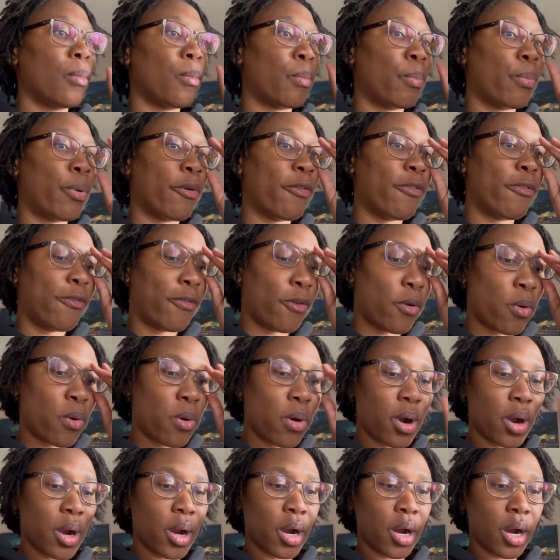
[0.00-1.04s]

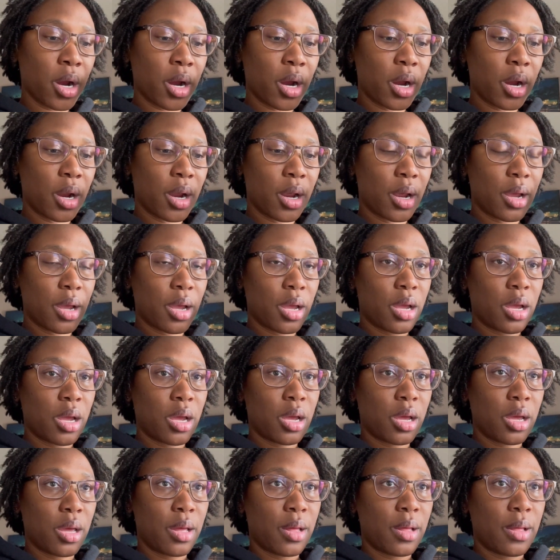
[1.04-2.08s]
before
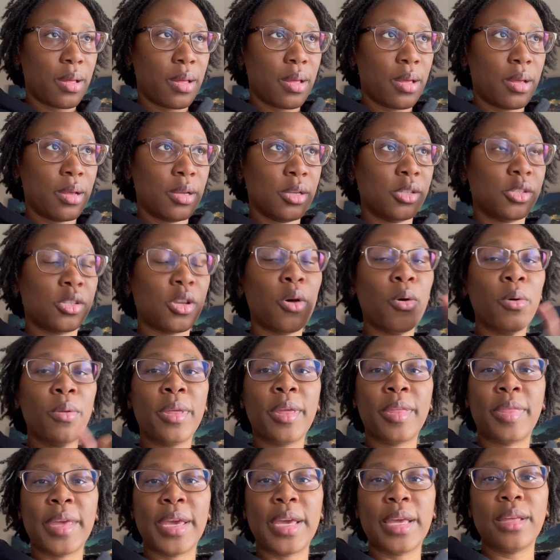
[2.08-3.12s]
so the
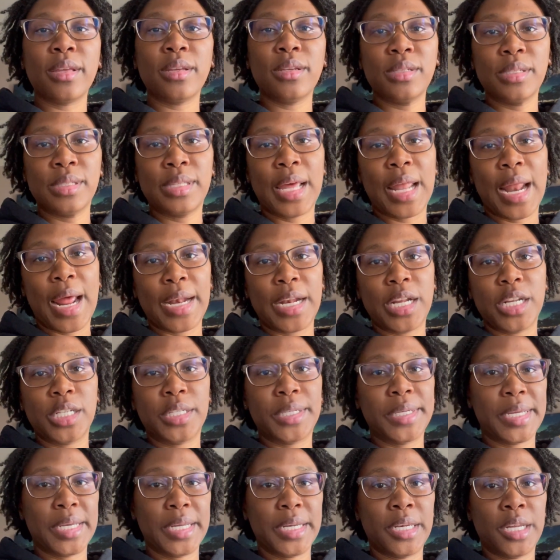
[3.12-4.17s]
things that I needed to
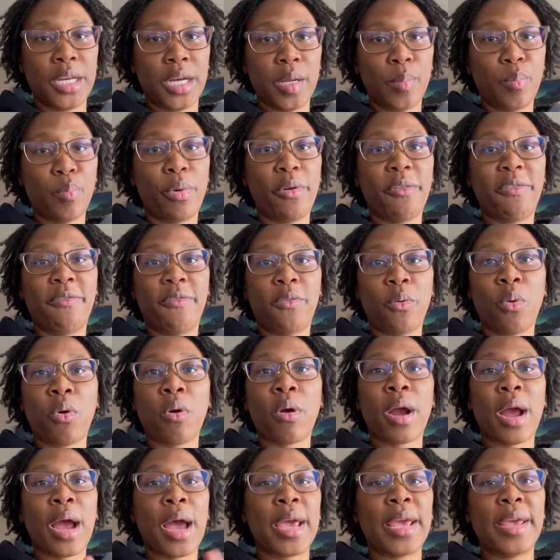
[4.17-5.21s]
get done before
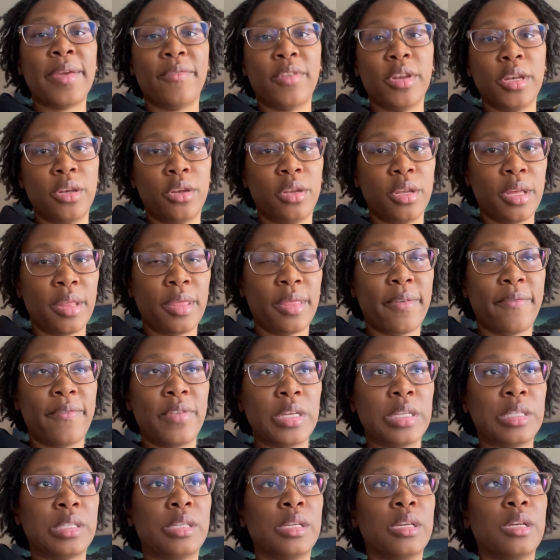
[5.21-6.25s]
I even did the
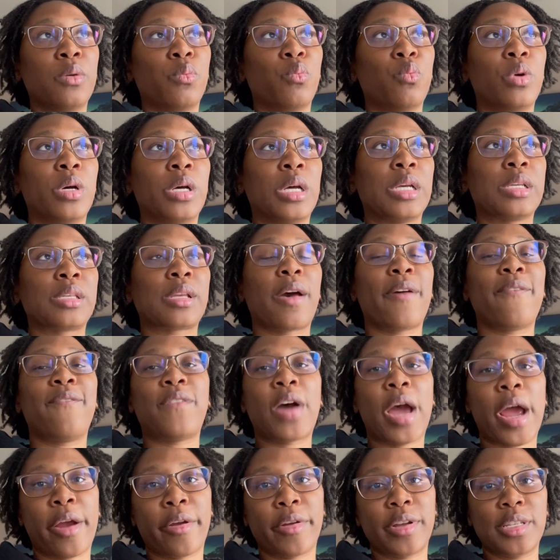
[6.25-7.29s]
visit was a
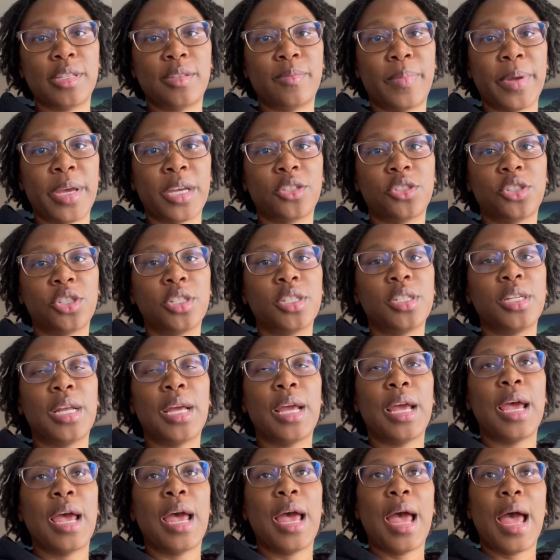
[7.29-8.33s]
fire inspection.
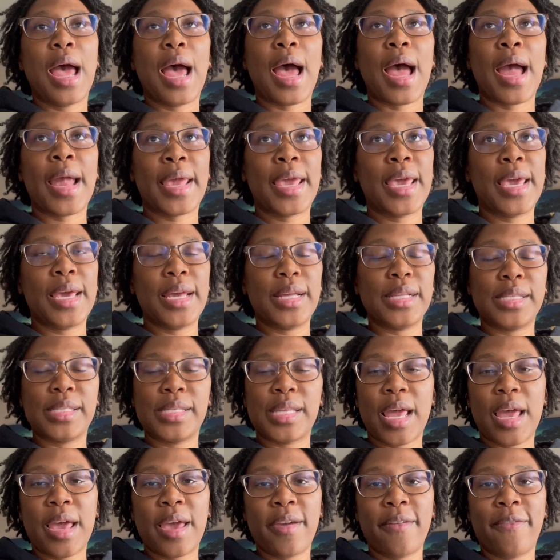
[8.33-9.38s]
I can't
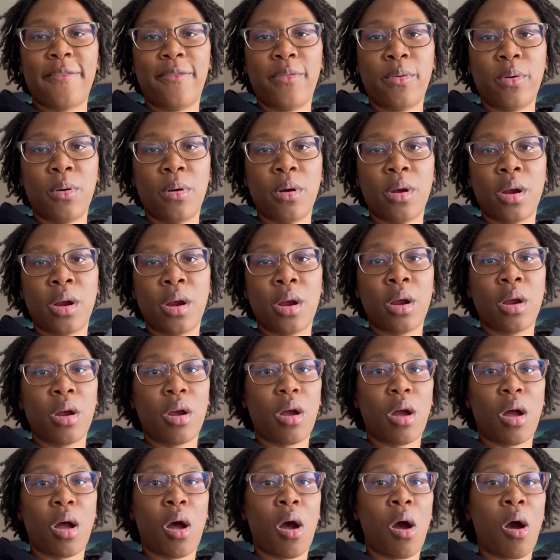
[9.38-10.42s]
say for
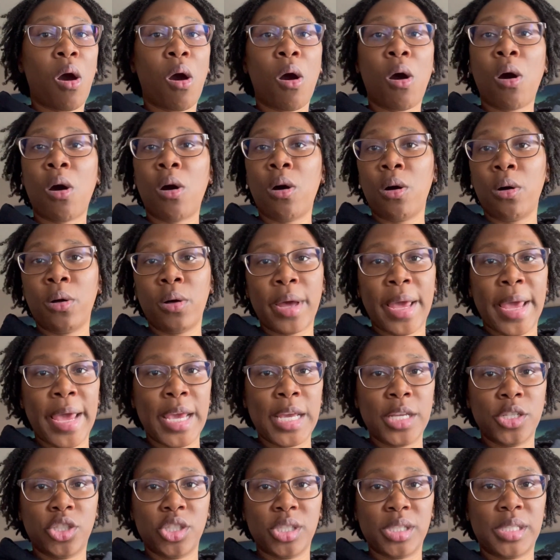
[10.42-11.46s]
all
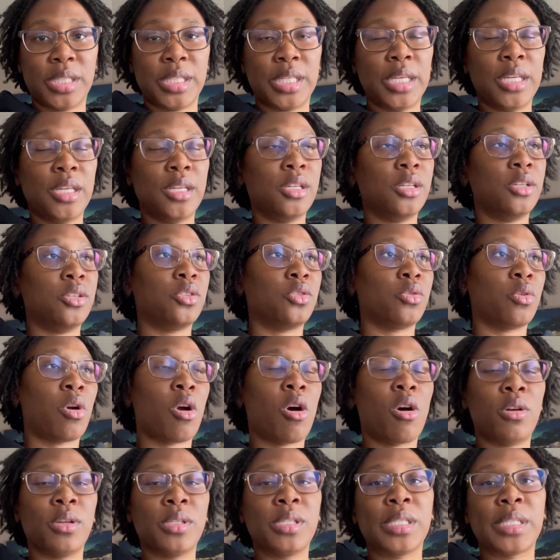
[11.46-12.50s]
agencies or
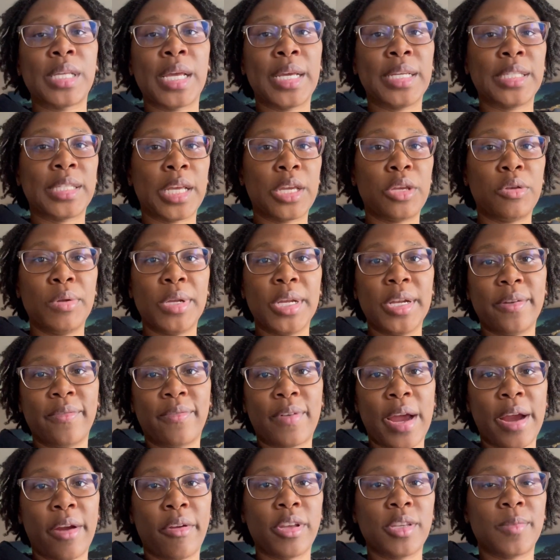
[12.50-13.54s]
all states that you need a
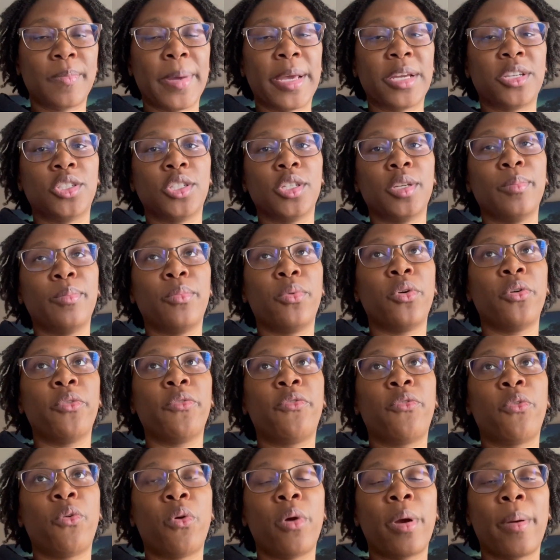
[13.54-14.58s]
fire inspection, but
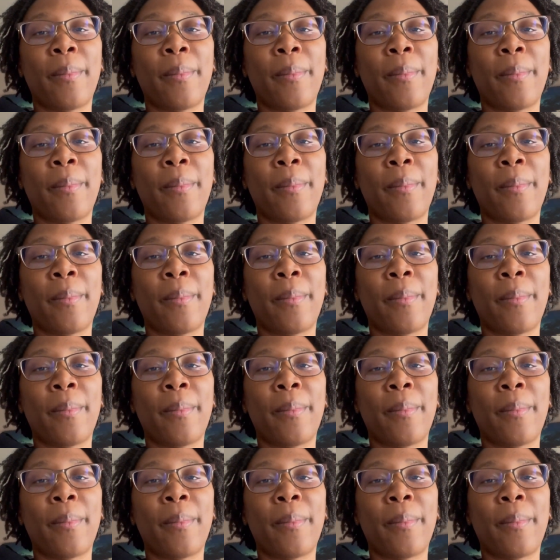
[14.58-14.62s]
for